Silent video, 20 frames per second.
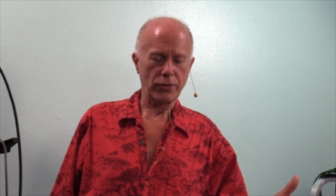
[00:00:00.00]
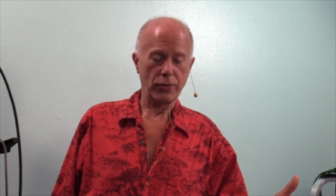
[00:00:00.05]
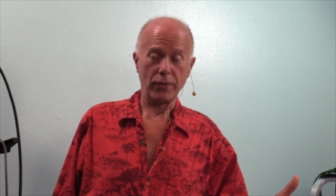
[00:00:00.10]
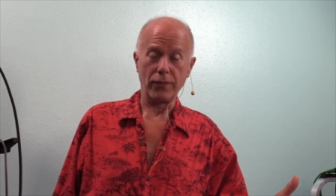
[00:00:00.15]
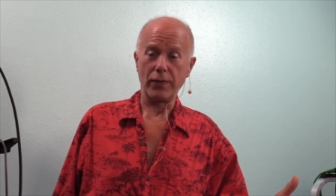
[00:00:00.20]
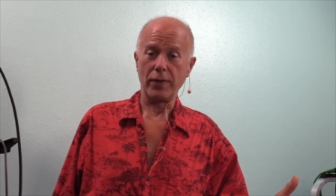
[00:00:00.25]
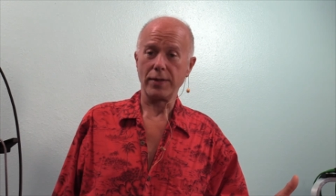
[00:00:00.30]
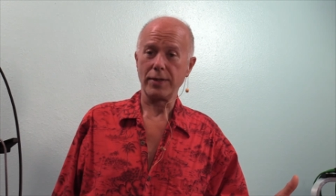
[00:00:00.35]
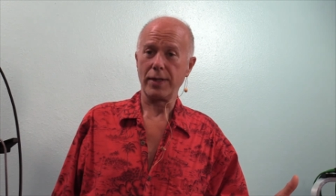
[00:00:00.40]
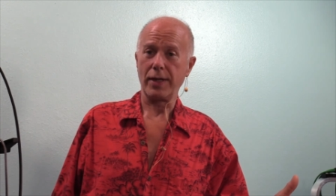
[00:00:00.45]
of
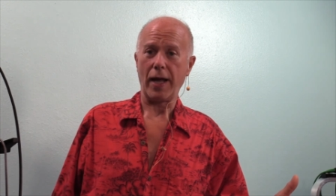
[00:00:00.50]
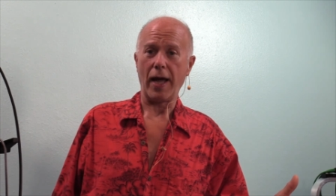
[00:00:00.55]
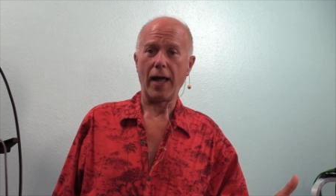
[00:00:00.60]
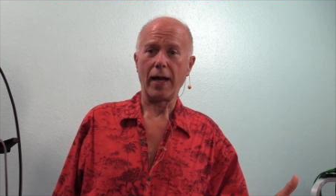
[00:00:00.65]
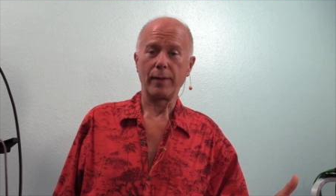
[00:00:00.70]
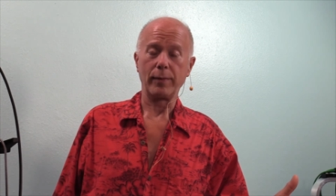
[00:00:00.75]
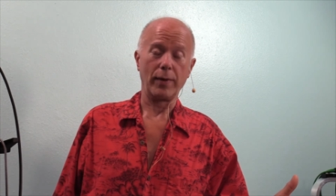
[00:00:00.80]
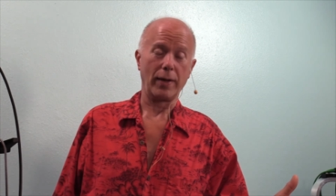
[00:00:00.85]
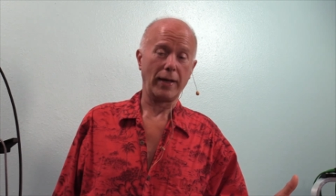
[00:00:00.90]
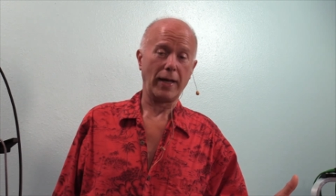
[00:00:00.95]
this
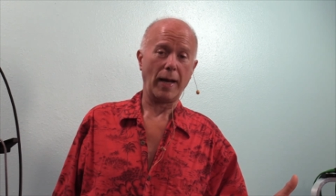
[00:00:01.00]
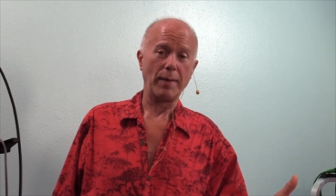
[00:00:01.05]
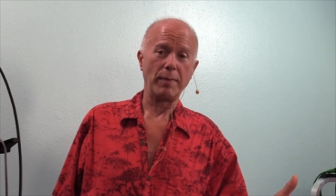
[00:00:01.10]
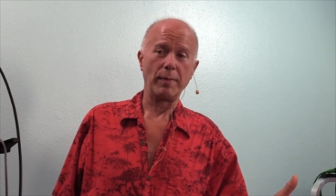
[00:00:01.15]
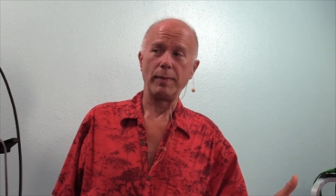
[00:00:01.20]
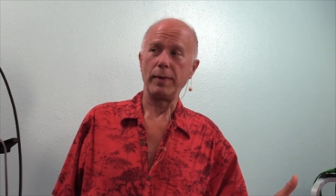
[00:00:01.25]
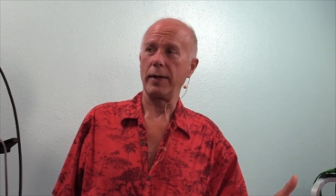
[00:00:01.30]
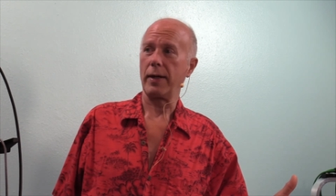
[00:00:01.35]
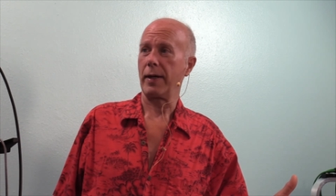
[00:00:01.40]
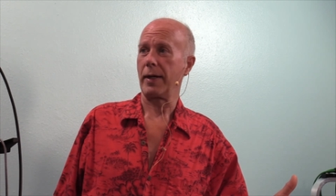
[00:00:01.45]
caliber and
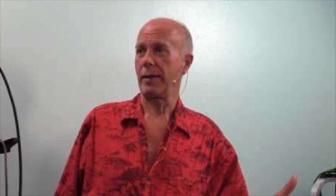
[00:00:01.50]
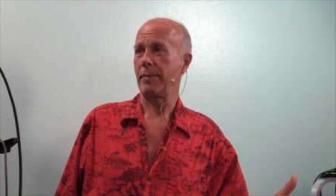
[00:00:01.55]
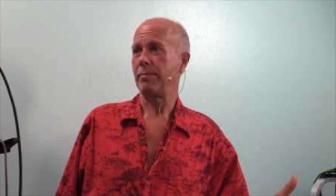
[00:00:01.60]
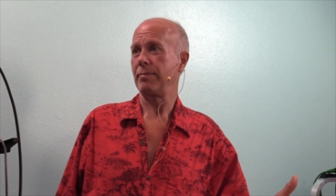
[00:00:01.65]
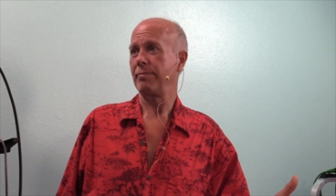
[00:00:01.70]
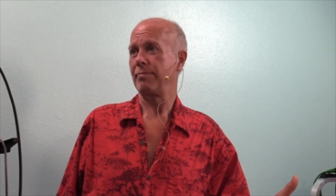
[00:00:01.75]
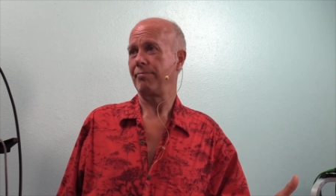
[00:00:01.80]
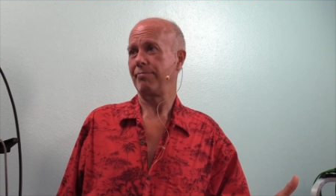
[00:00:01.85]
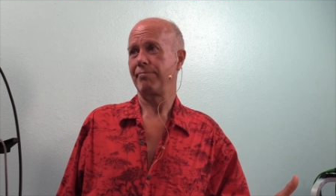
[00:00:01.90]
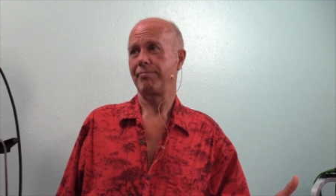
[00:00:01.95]
capability,
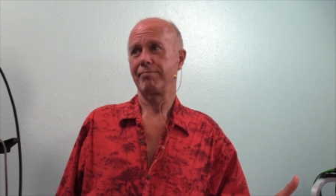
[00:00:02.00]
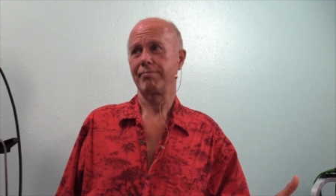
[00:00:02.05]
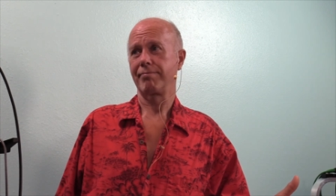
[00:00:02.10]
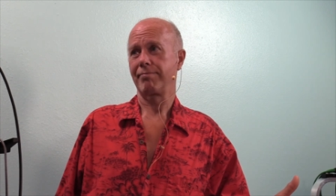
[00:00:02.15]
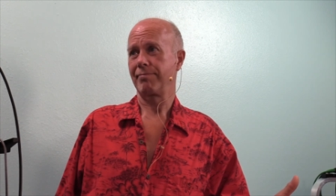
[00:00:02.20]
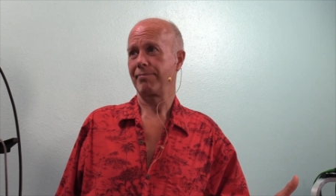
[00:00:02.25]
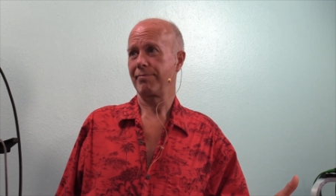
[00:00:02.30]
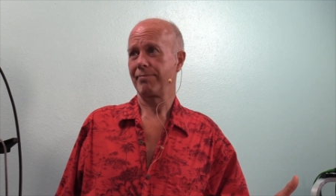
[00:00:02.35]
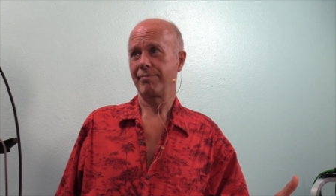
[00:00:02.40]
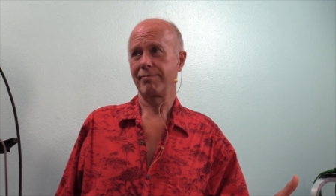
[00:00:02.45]

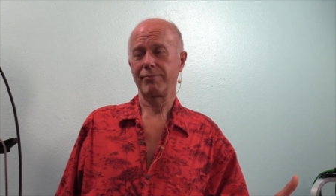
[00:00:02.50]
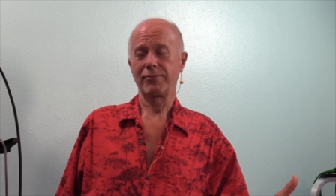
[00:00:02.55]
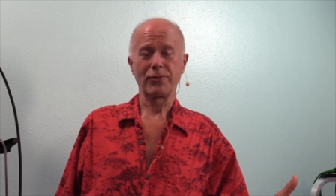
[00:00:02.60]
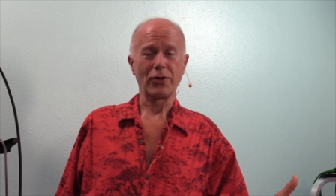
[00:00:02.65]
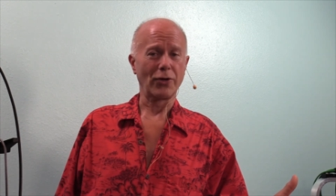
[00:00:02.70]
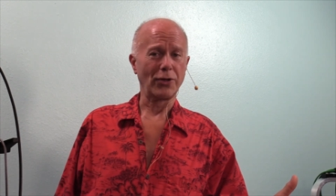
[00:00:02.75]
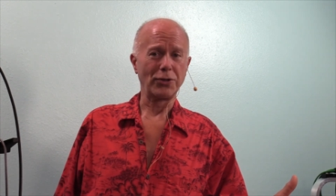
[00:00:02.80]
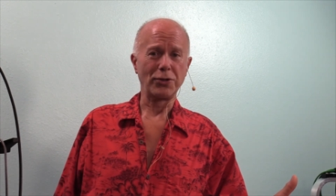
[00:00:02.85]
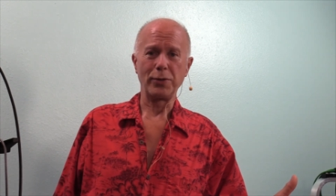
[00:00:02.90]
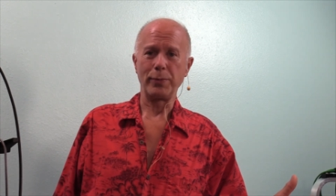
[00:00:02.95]

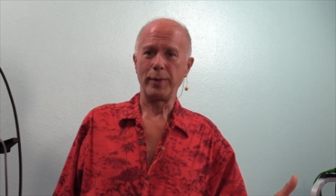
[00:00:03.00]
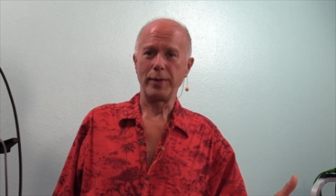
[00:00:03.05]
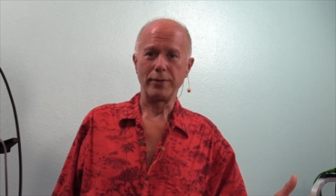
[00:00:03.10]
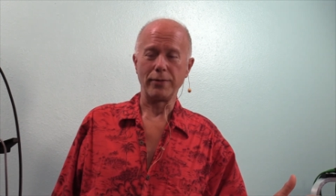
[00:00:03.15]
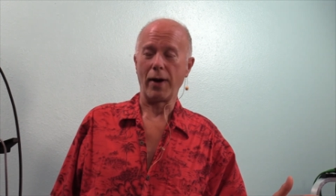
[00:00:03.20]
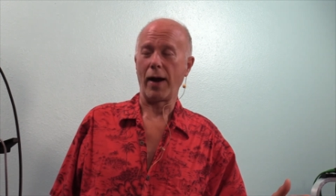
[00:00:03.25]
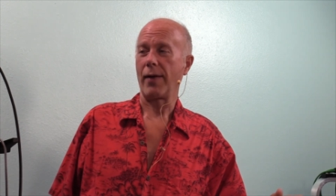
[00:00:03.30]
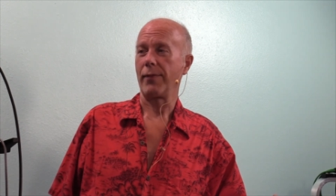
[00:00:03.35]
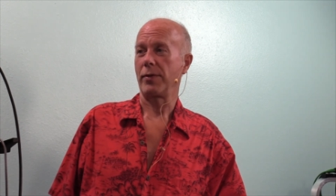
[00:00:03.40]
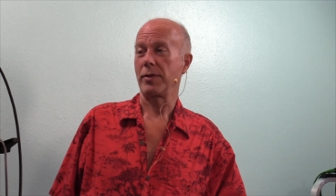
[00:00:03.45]
32-bit
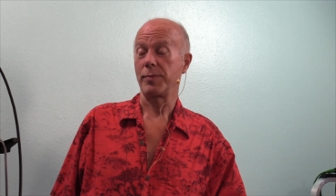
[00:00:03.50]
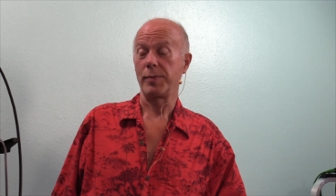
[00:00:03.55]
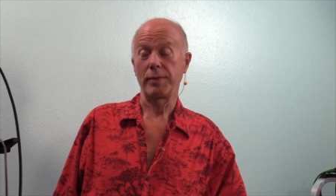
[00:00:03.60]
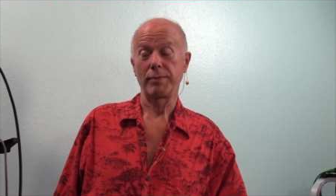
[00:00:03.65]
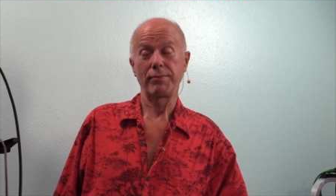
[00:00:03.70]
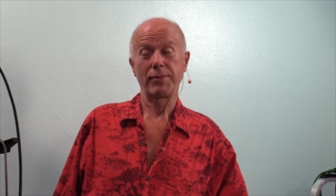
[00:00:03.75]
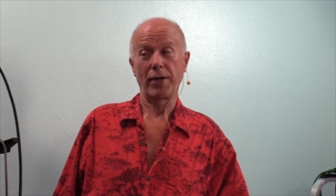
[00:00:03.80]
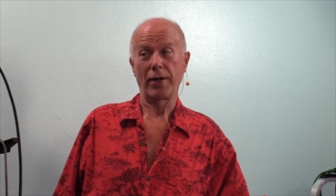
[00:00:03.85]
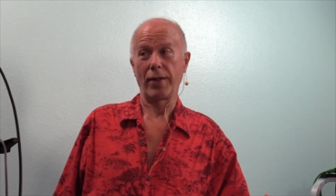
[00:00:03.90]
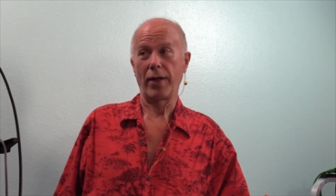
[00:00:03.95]
drivers, but
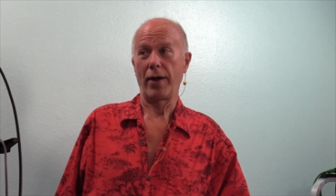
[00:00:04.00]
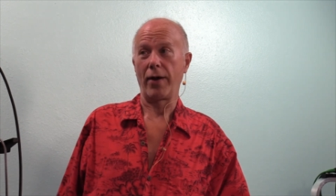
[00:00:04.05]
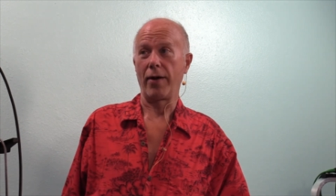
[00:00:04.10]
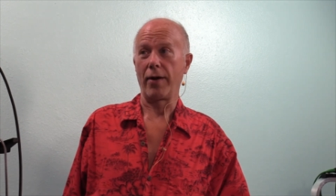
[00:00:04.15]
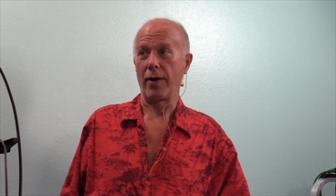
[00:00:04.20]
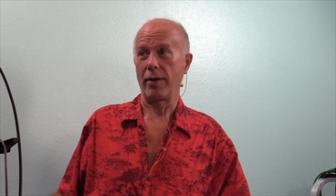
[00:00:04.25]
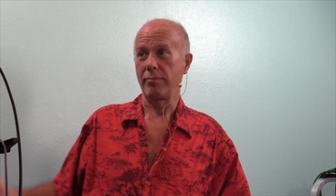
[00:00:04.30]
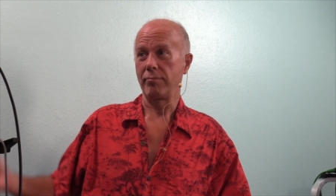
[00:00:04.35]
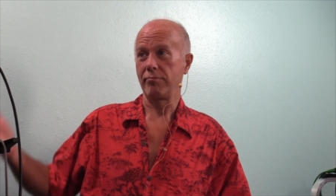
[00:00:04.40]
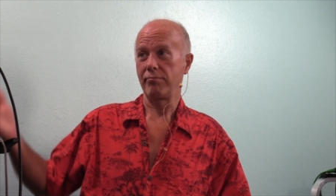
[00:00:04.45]
there they
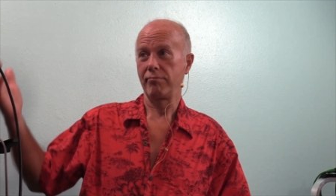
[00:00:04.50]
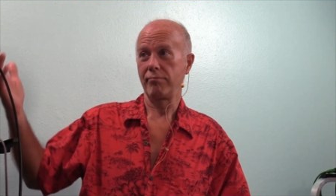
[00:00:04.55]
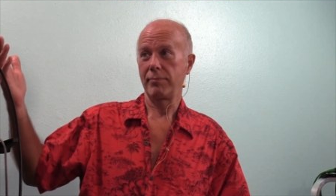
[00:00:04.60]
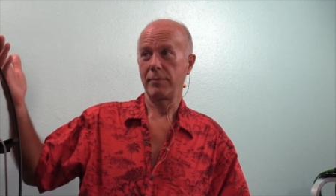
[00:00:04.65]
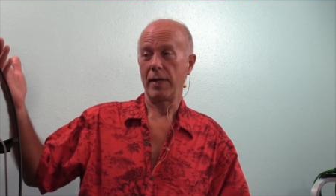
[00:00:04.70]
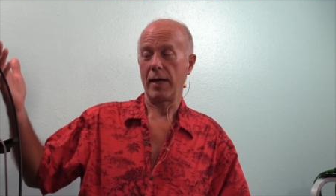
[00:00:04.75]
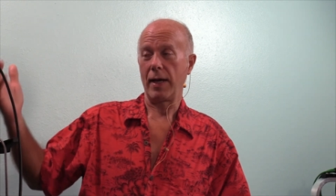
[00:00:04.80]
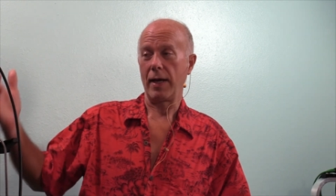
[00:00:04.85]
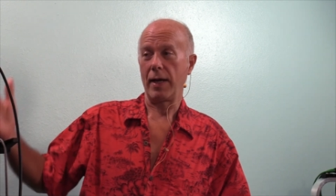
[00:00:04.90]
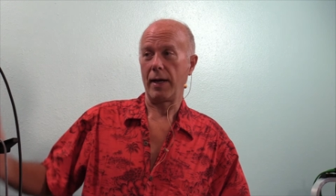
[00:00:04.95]
are.
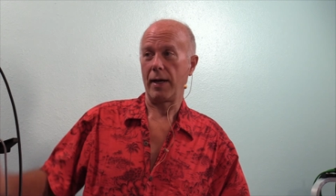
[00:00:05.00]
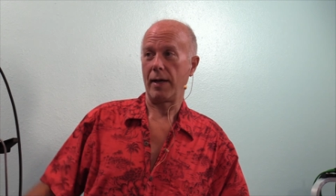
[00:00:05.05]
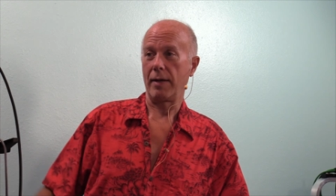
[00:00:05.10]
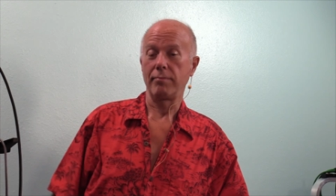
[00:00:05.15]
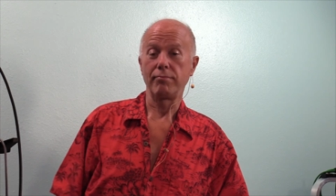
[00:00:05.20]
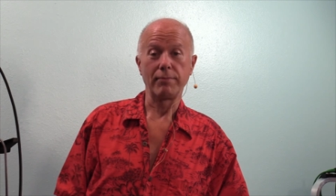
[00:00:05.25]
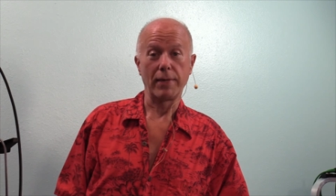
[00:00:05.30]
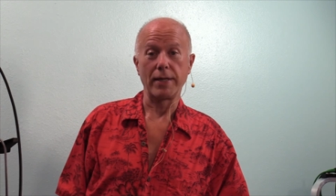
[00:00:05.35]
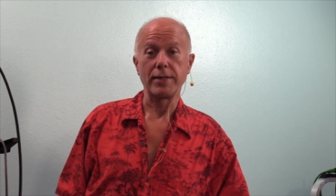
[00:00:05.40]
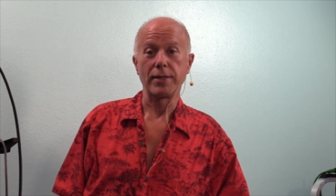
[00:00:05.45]
Uh,
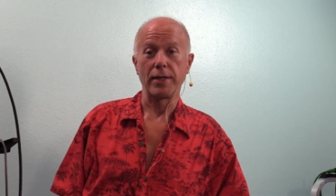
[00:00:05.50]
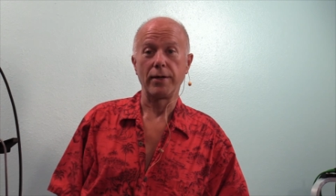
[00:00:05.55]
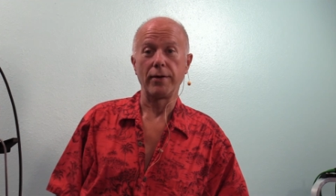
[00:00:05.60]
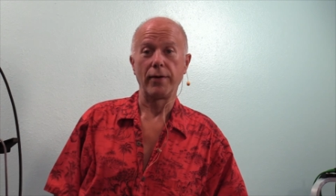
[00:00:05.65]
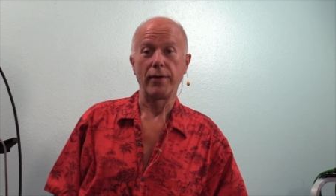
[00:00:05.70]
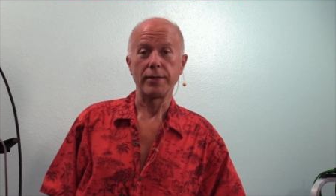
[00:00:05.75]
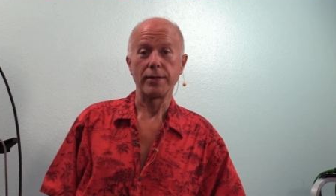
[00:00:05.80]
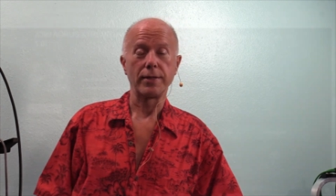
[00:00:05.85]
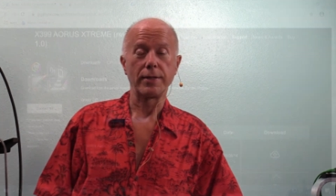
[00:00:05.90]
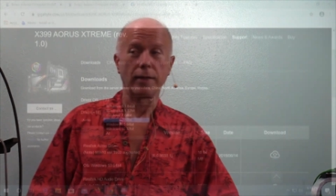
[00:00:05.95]
that's
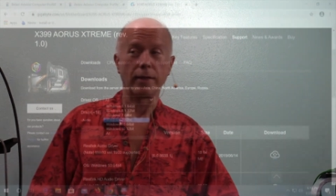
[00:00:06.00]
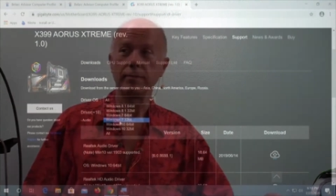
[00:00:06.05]
interesting.